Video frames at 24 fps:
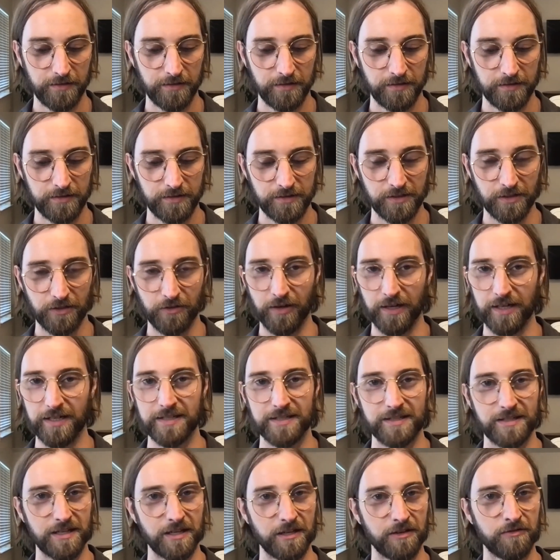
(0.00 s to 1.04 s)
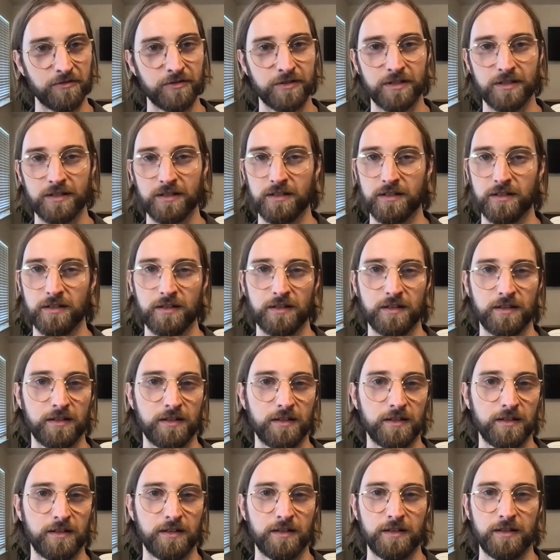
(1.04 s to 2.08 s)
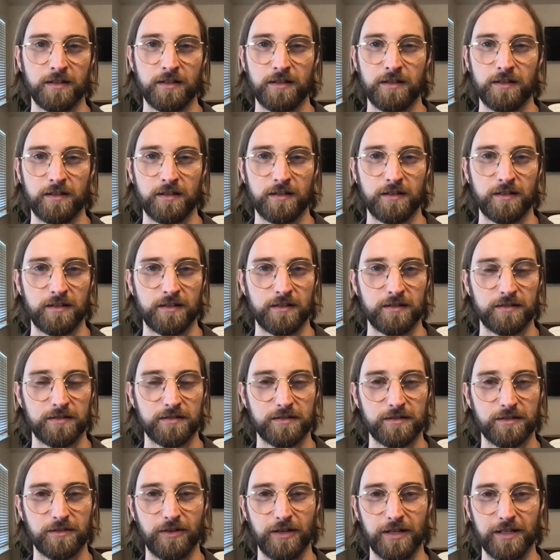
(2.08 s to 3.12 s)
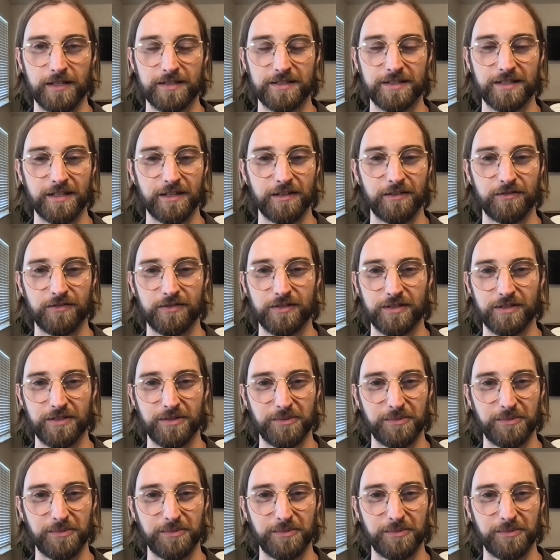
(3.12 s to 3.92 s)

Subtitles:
It's the greatest gift. It's the greatest gift.